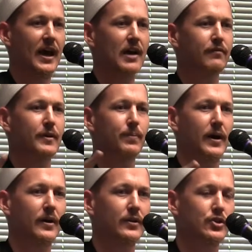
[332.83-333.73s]
Every
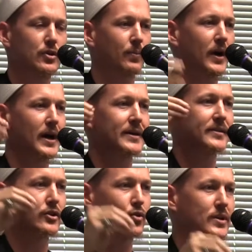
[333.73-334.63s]
prayer that you pray, it's
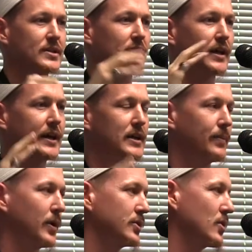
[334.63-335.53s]
increasing light
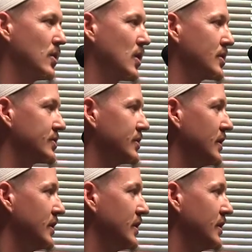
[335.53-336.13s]
upon your heart.